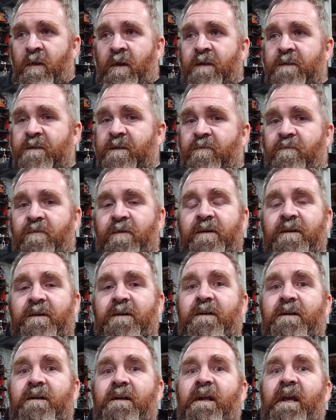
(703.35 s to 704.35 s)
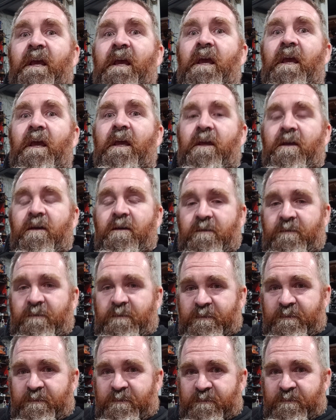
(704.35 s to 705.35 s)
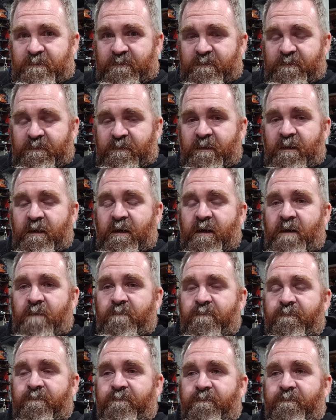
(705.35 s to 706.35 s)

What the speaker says: It's a ridiculous cleanup.